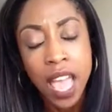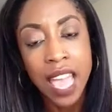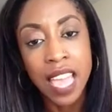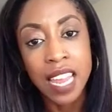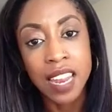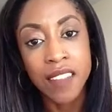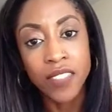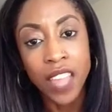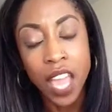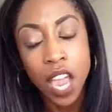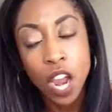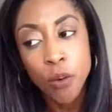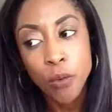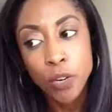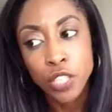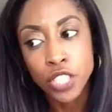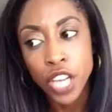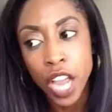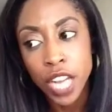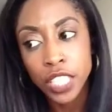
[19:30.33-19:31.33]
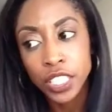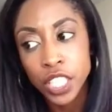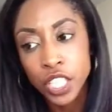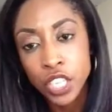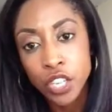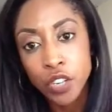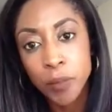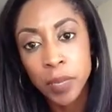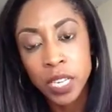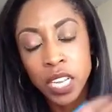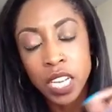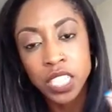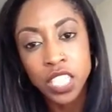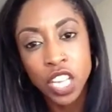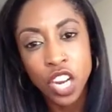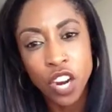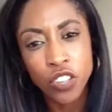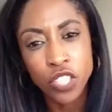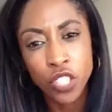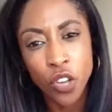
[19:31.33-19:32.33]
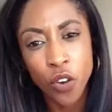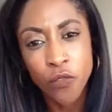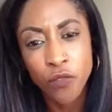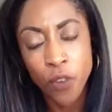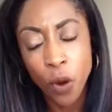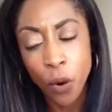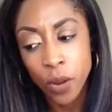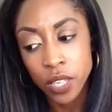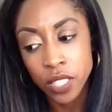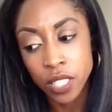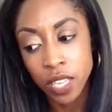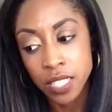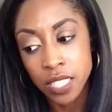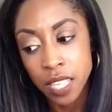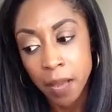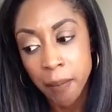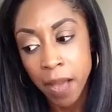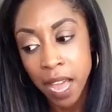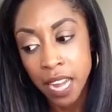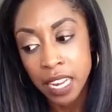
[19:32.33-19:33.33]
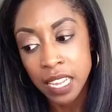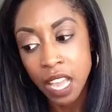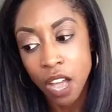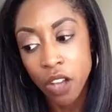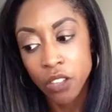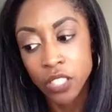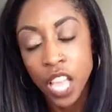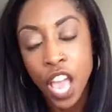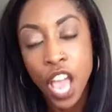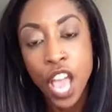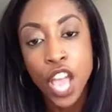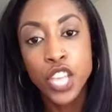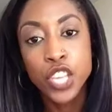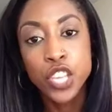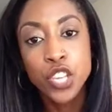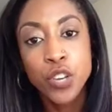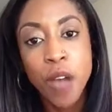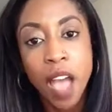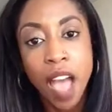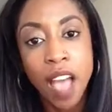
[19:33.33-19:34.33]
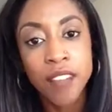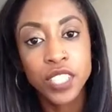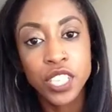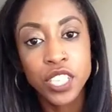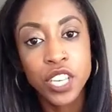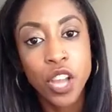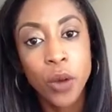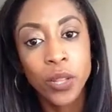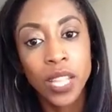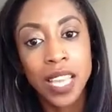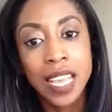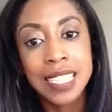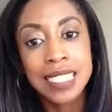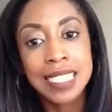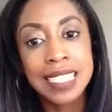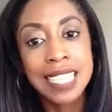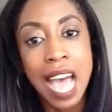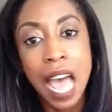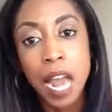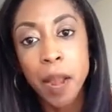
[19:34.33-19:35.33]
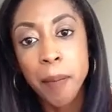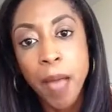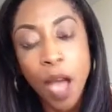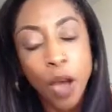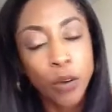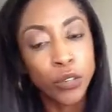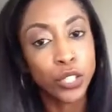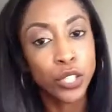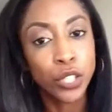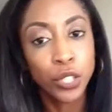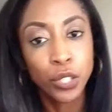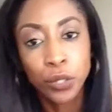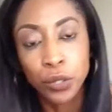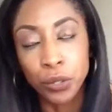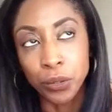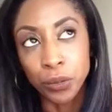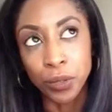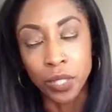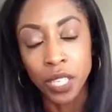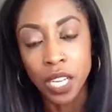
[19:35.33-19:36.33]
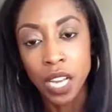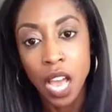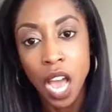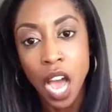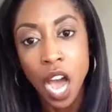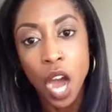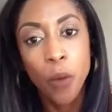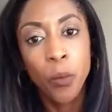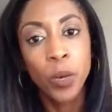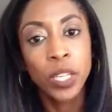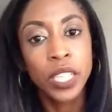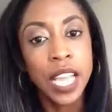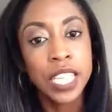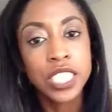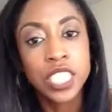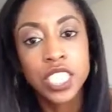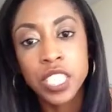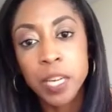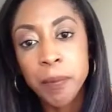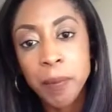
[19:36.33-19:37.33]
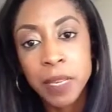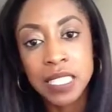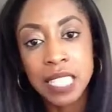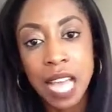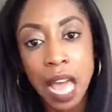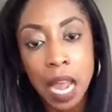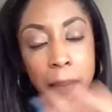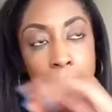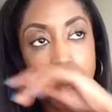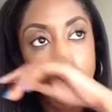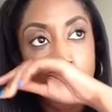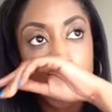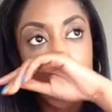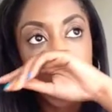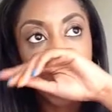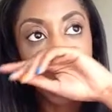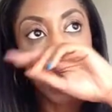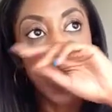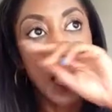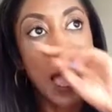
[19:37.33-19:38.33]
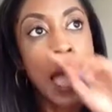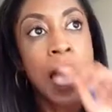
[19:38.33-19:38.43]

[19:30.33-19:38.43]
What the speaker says: And if they are rejecting you because they are so focused on somebody else, you have to know that it's not about you. A relationship is not about you.